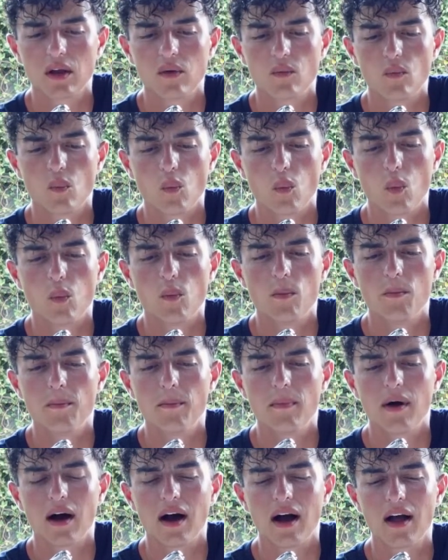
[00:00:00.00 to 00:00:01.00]
And
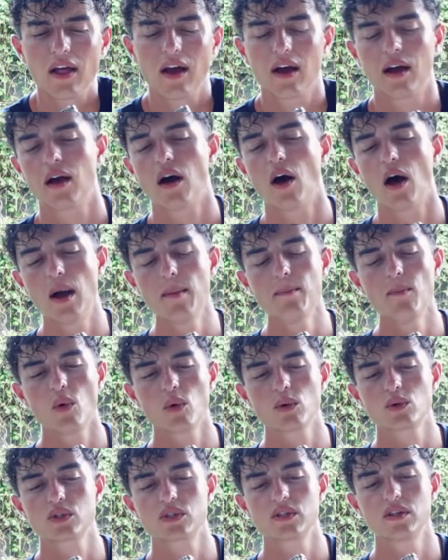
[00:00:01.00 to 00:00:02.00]
I'm
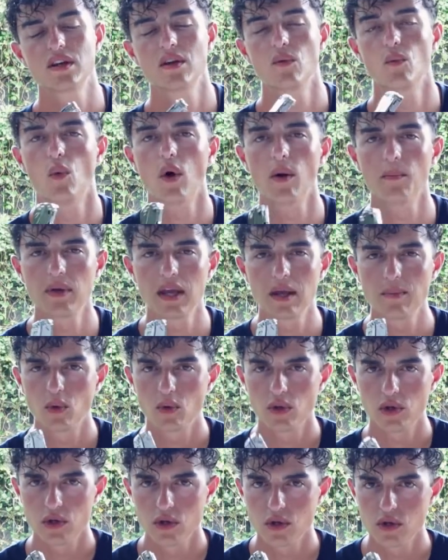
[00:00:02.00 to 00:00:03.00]
more interested in what
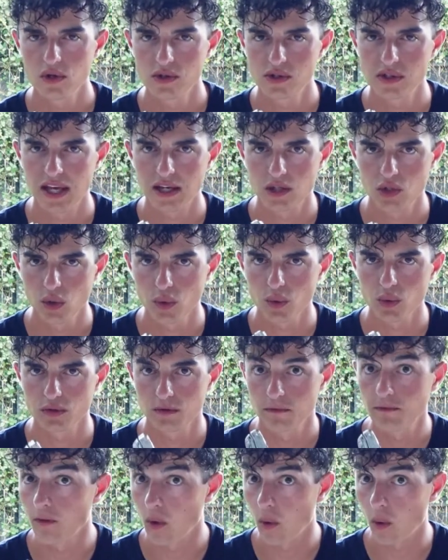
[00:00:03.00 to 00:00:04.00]
people use their tools
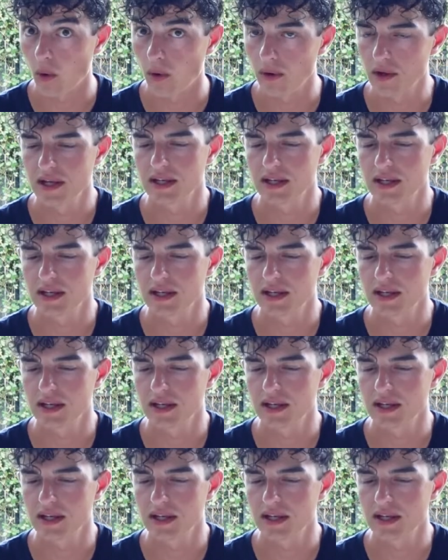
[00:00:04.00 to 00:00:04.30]
for